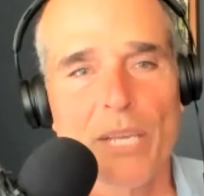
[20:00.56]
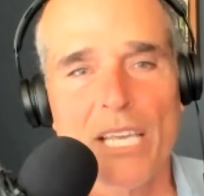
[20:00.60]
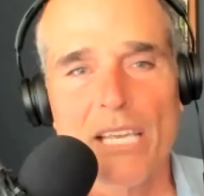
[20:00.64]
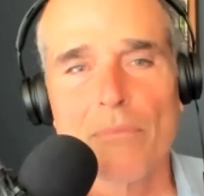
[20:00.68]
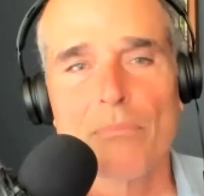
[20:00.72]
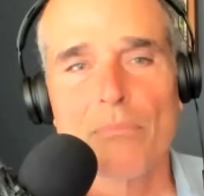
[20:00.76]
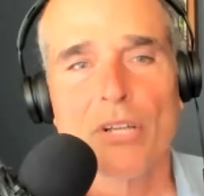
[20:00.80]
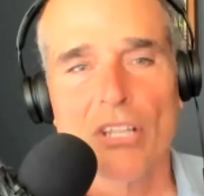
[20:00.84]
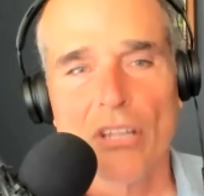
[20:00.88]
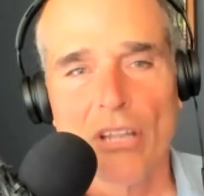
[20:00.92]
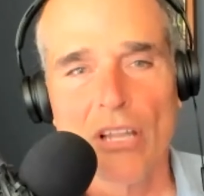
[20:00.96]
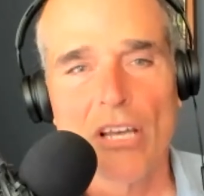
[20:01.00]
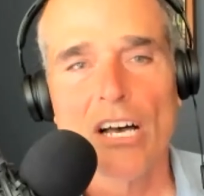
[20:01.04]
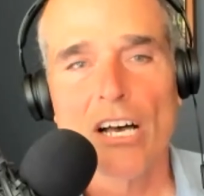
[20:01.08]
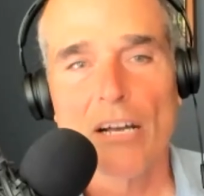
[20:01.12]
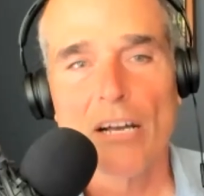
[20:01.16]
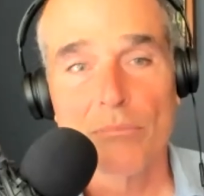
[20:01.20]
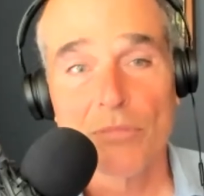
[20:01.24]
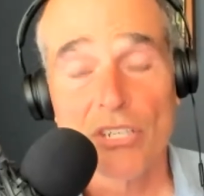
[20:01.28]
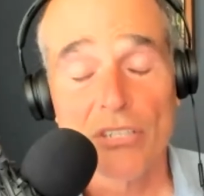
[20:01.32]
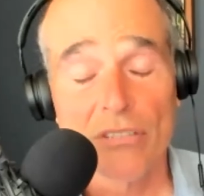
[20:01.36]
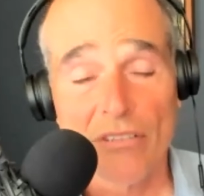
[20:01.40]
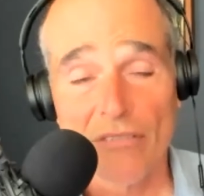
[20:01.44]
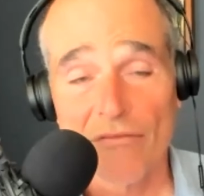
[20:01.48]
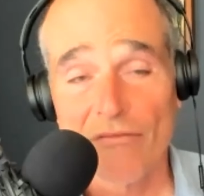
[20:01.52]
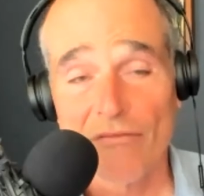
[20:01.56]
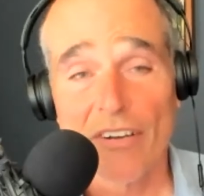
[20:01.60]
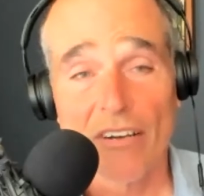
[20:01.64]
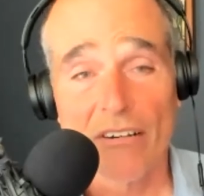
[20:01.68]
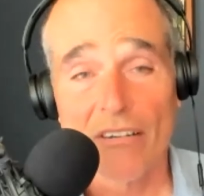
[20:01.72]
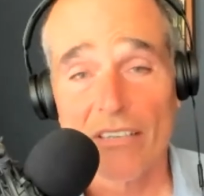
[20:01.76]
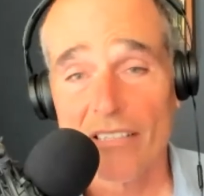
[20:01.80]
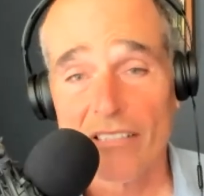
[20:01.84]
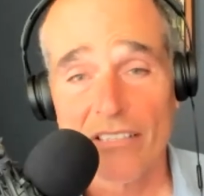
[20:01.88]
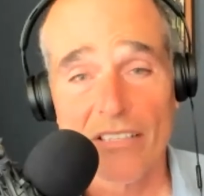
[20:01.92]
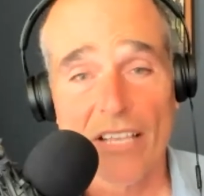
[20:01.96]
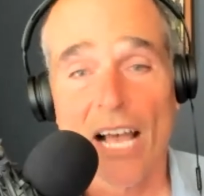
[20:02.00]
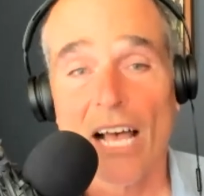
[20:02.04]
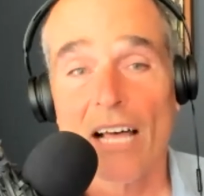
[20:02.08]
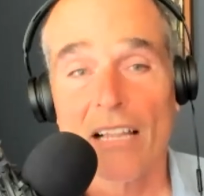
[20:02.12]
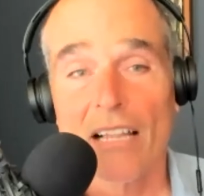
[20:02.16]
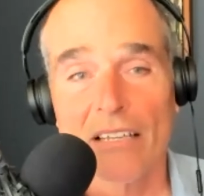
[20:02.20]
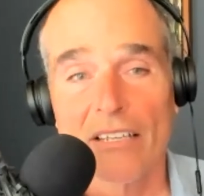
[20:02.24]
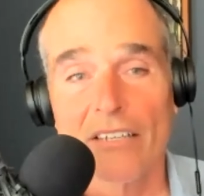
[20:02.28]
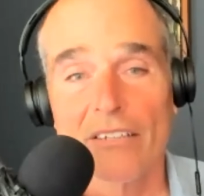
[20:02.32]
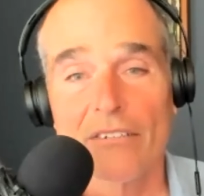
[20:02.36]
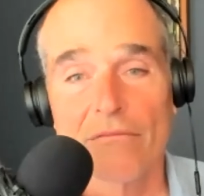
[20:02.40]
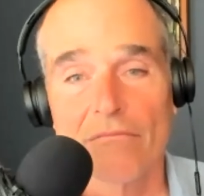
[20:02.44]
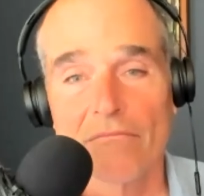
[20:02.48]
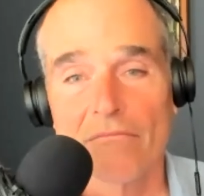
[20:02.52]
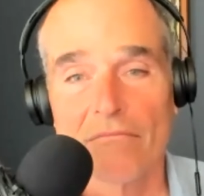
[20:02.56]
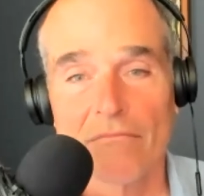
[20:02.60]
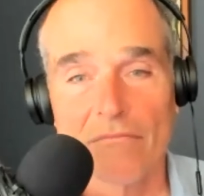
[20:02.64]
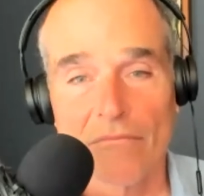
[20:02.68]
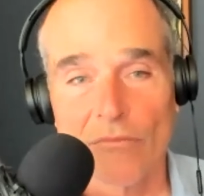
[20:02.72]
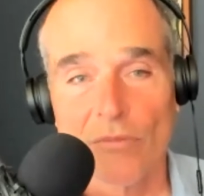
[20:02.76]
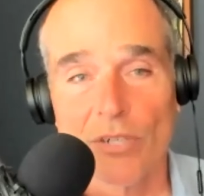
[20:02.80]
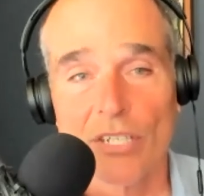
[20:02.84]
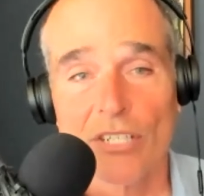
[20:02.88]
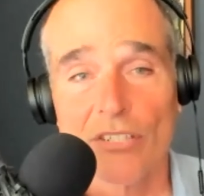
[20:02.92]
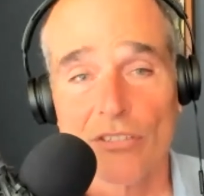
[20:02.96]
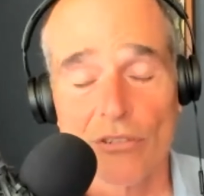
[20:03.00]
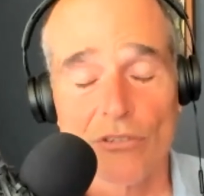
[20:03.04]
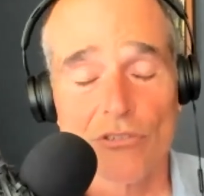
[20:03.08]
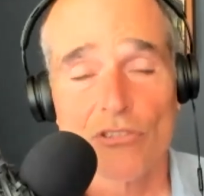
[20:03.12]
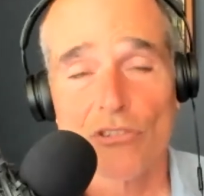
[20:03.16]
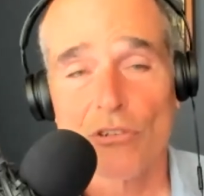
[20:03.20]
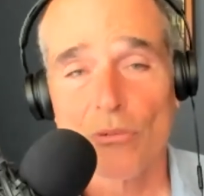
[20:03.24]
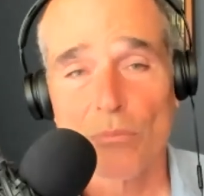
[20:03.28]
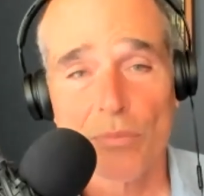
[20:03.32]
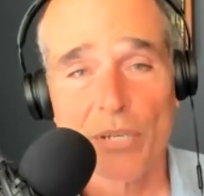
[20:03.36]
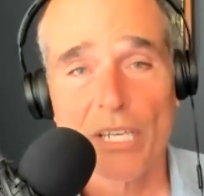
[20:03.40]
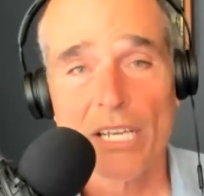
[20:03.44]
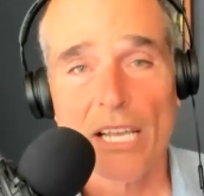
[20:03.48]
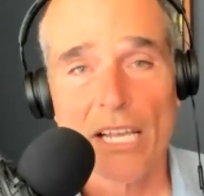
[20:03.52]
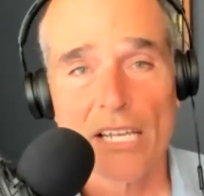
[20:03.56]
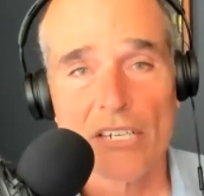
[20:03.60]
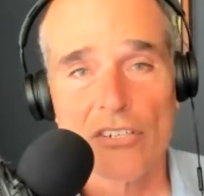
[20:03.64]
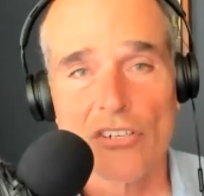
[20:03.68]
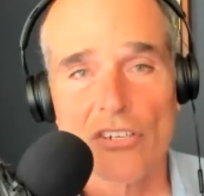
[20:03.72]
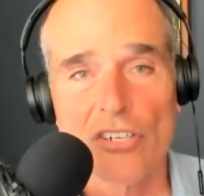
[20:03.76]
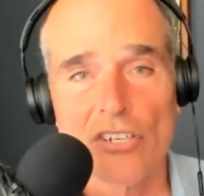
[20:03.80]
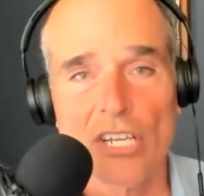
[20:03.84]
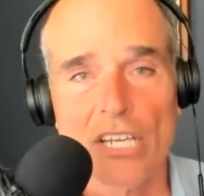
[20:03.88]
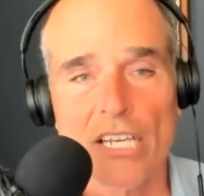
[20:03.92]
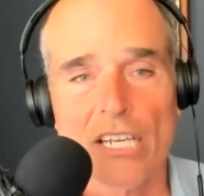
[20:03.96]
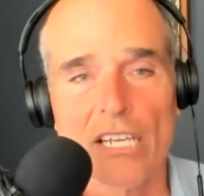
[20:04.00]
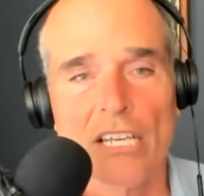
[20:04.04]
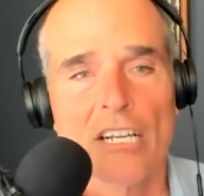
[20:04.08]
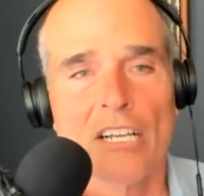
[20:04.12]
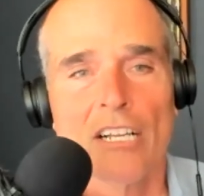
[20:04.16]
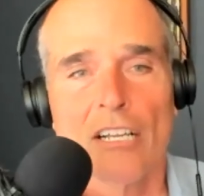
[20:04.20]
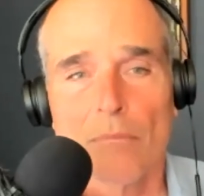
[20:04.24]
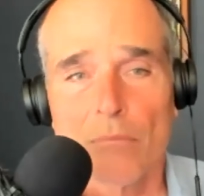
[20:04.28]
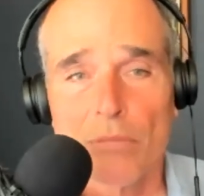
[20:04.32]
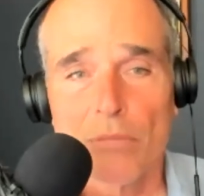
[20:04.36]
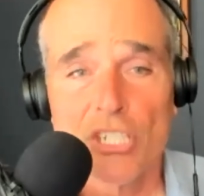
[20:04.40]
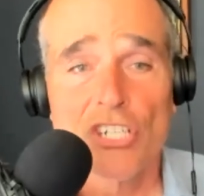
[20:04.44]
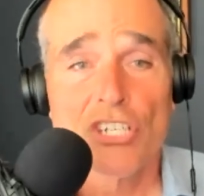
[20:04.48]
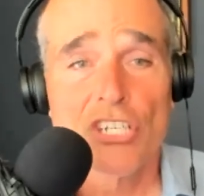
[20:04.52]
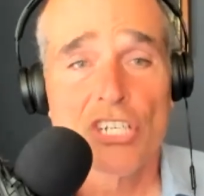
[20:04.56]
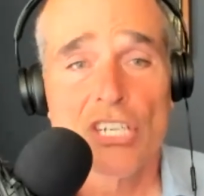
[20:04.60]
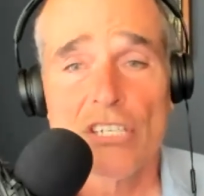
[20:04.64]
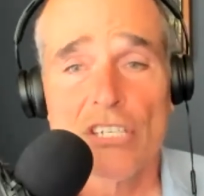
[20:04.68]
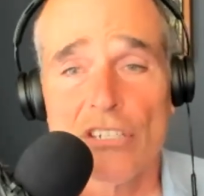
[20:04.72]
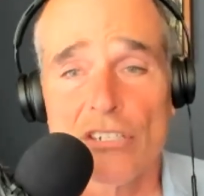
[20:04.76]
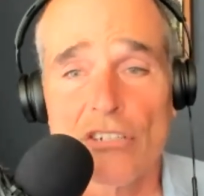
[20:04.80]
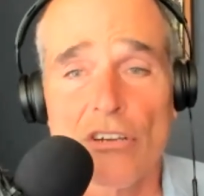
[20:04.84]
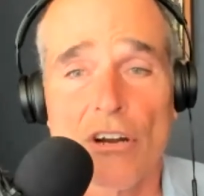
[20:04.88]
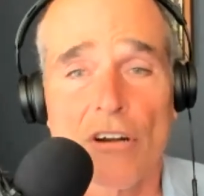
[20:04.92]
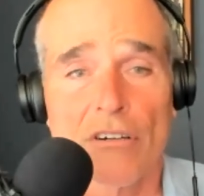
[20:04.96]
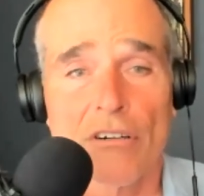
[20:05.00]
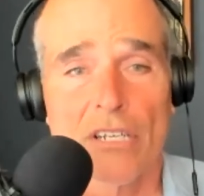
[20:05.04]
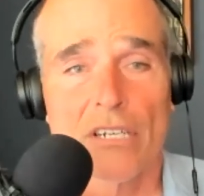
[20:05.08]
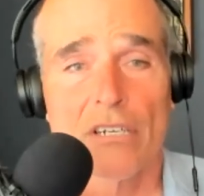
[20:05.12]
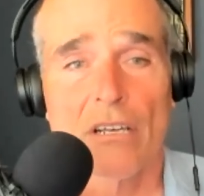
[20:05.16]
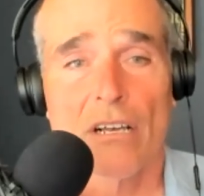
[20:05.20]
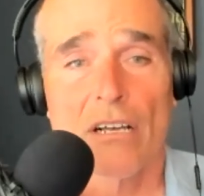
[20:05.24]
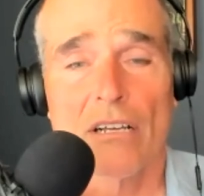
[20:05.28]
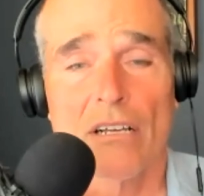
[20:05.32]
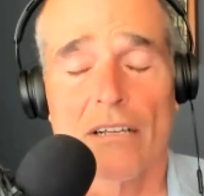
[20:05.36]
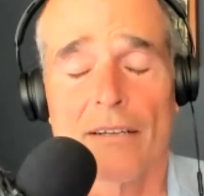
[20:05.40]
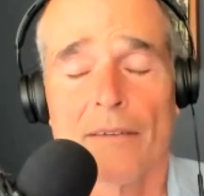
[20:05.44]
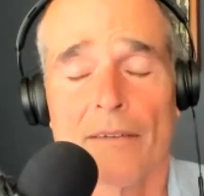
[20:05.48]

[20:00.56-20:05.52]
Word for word: people up. She's a very solid researcher, PhD, but she started